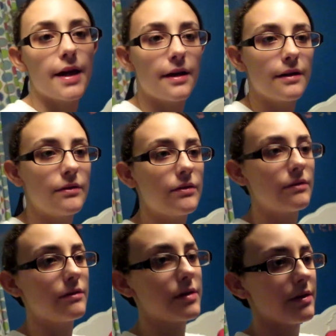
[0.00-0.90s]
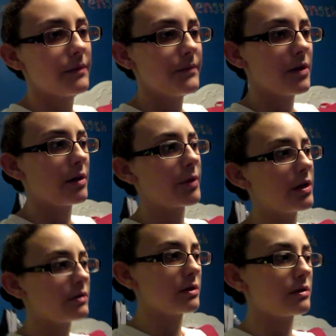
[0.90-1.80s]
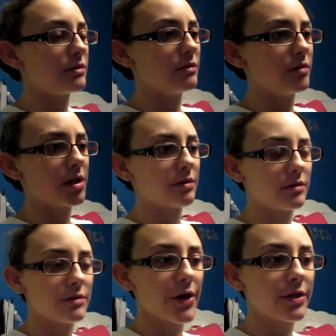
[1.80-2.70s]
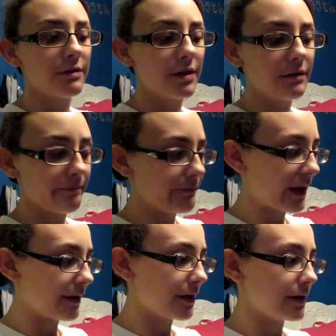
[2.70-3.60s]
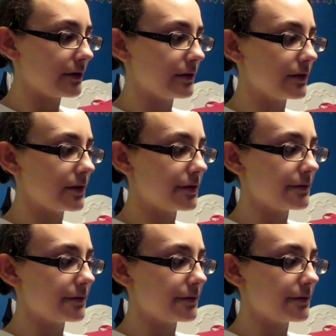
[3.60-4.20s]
and I'm gonna just do gentle stretching and